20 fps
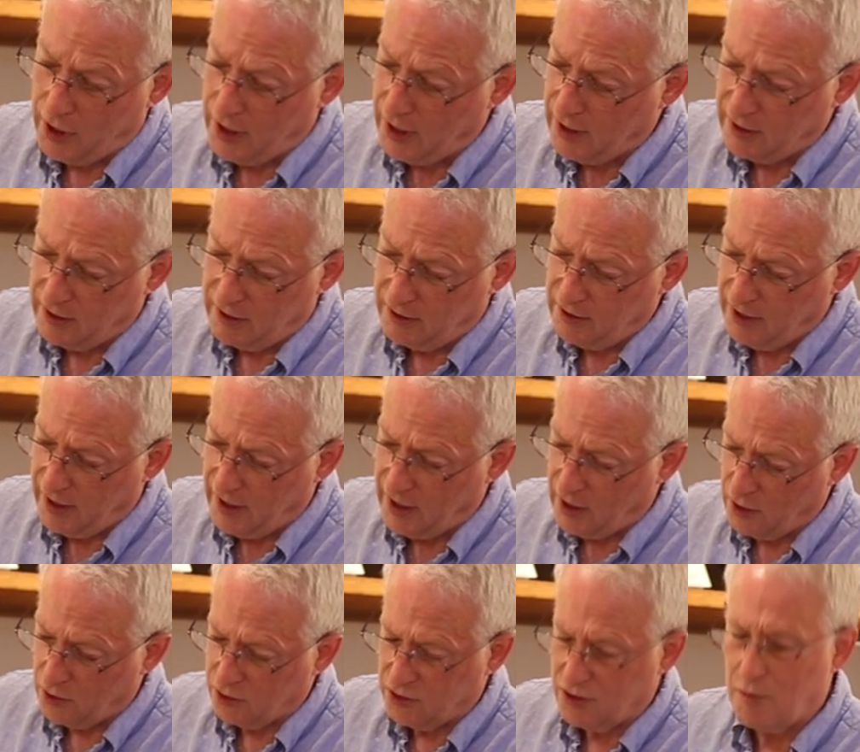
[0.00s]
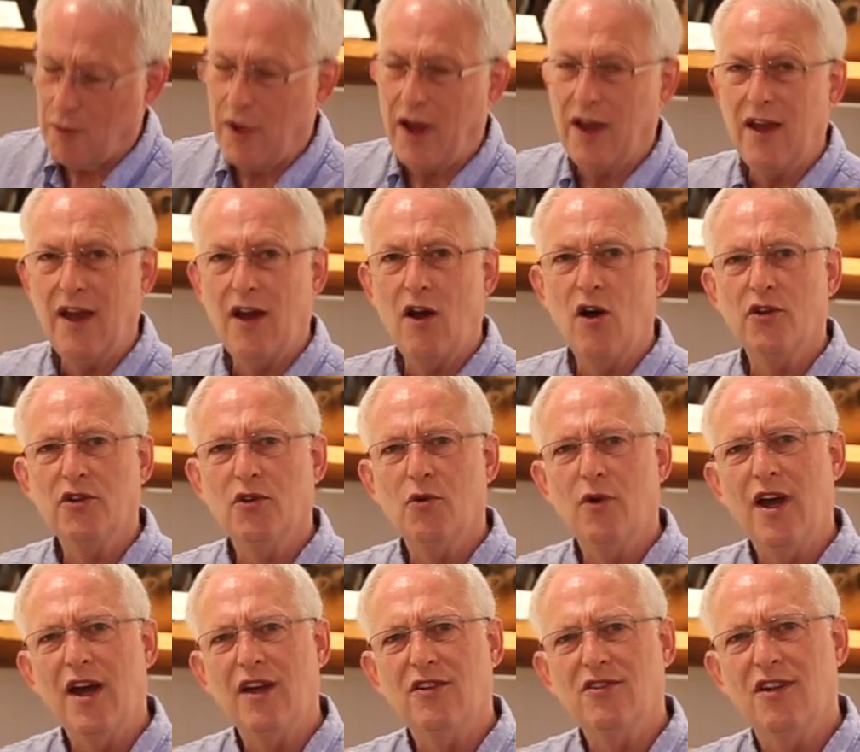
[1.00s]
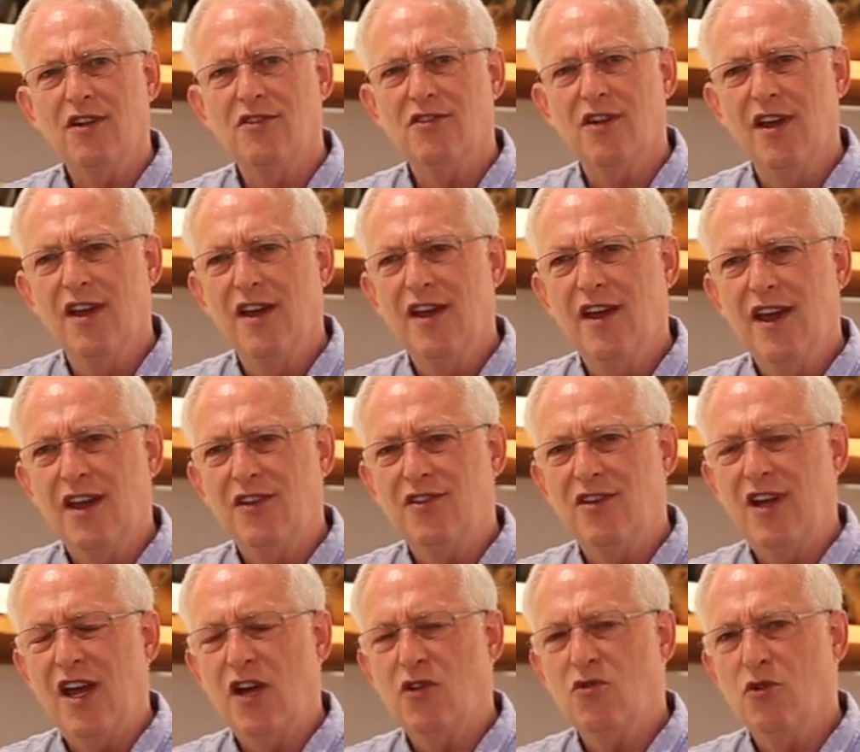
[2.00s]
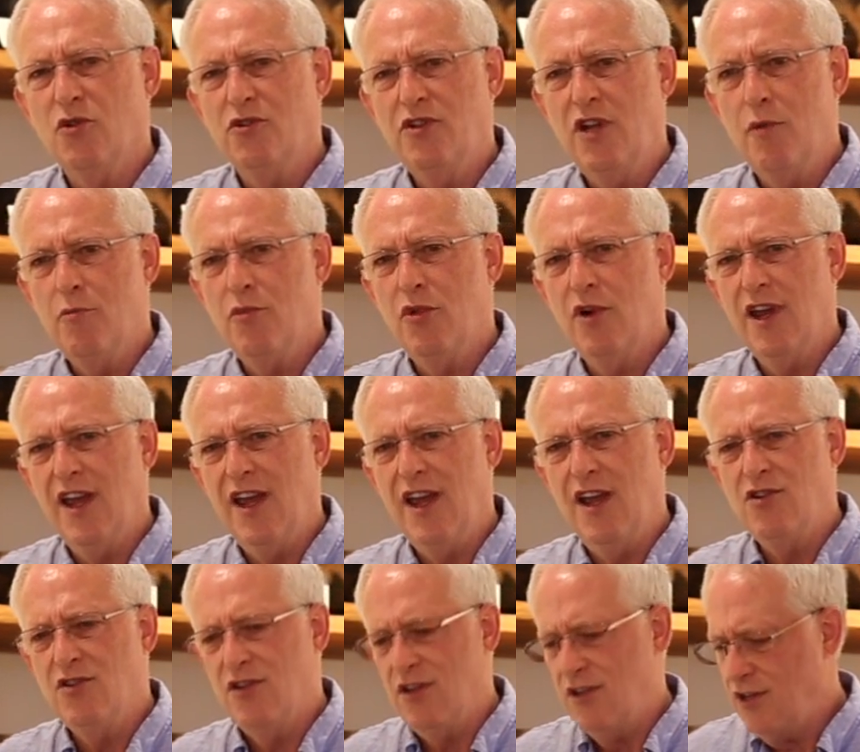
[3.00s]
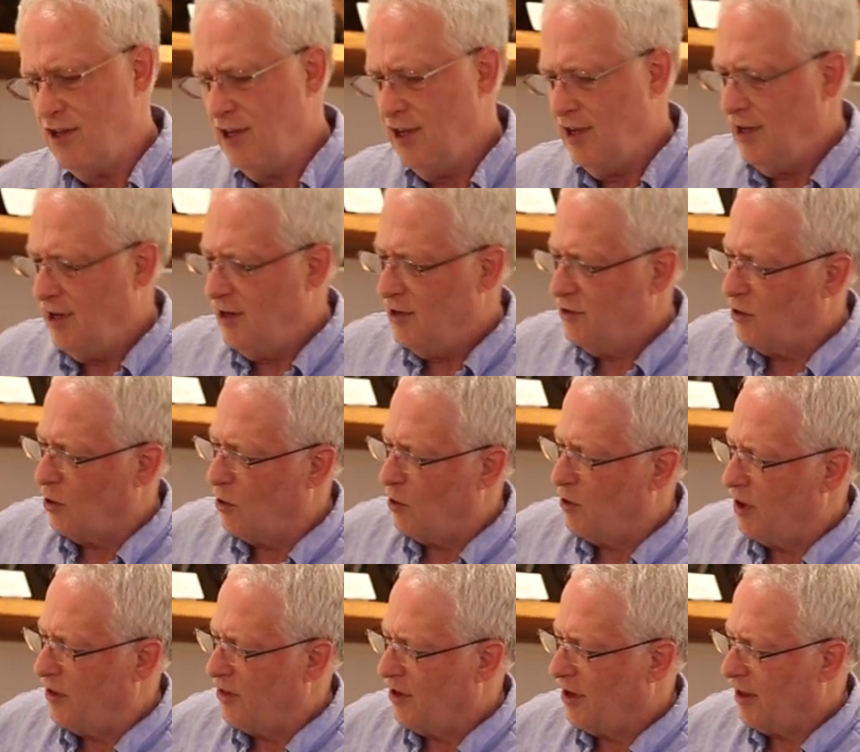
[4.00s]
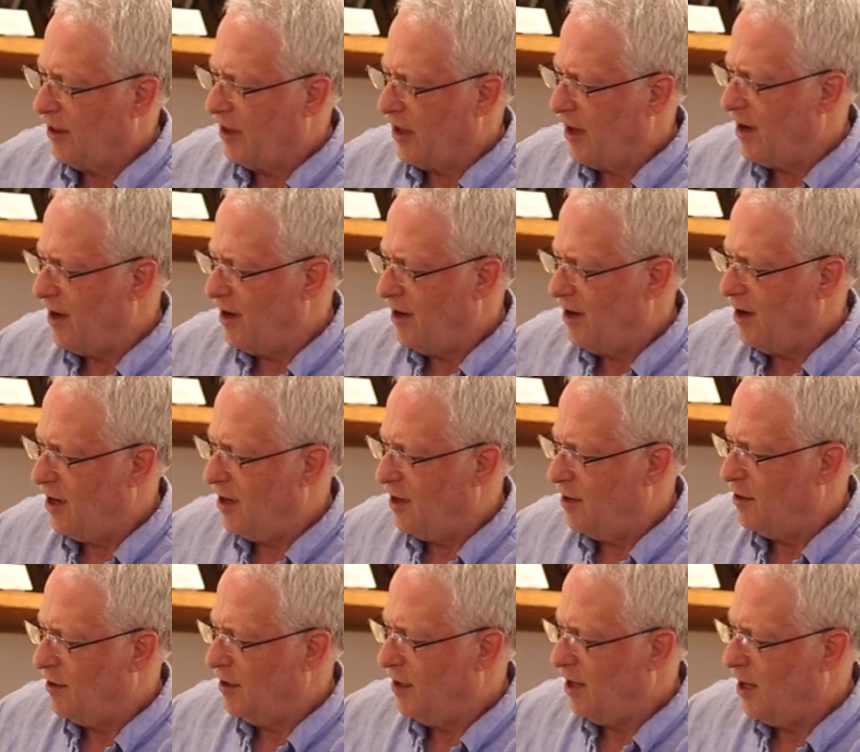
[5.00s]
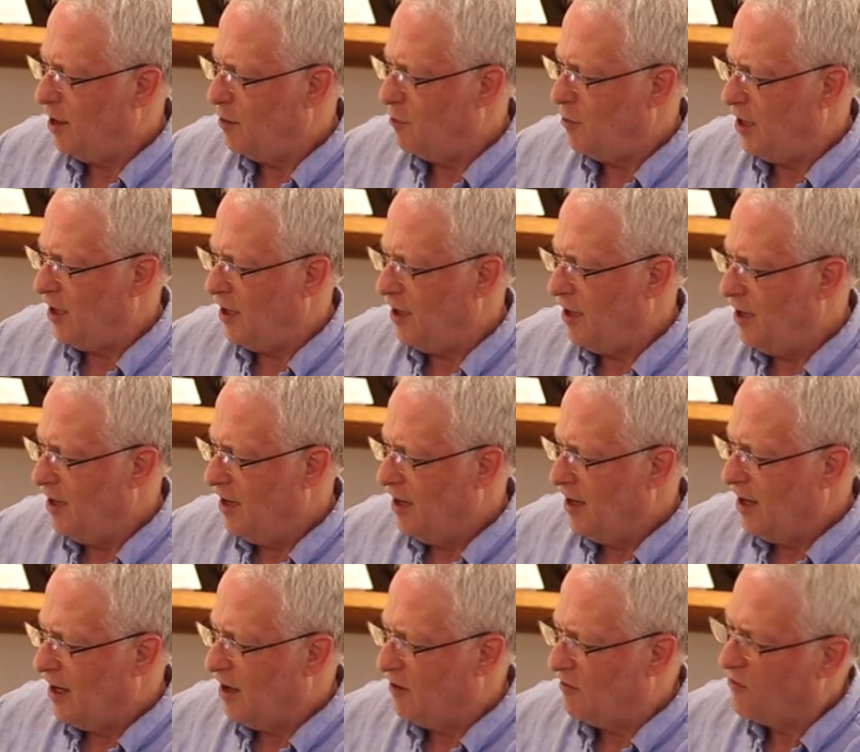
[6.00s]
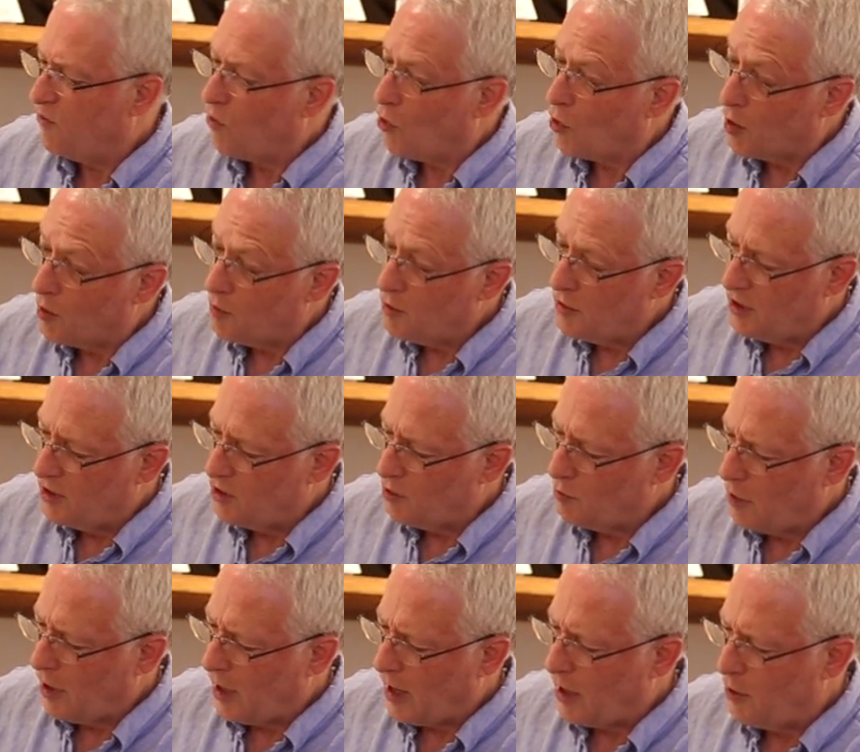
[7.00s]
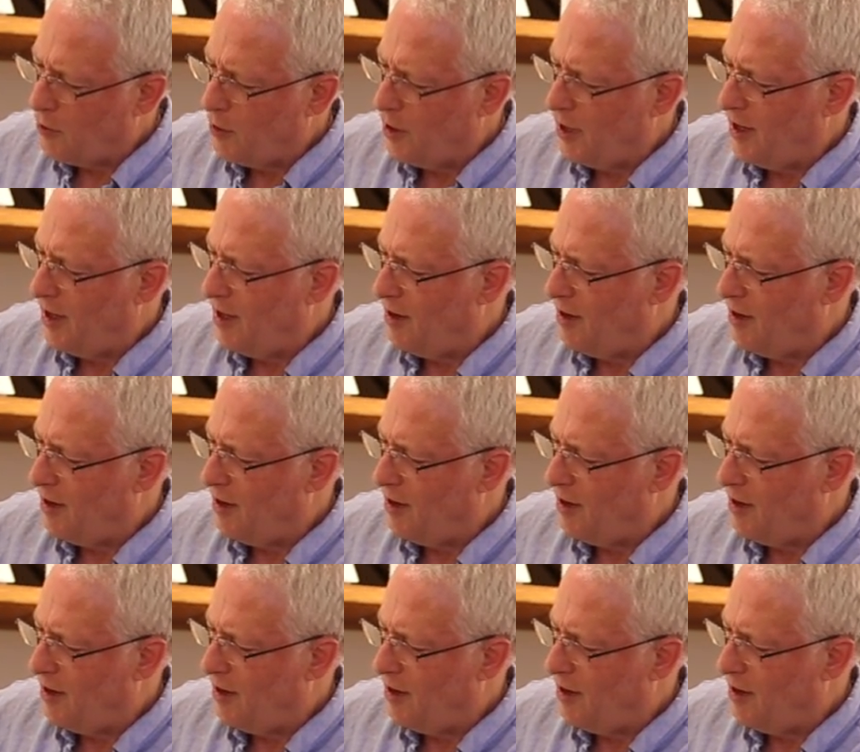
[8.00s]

and at Taos. The mica also acts as a natural tempering agent so that the clay can be formed into pottery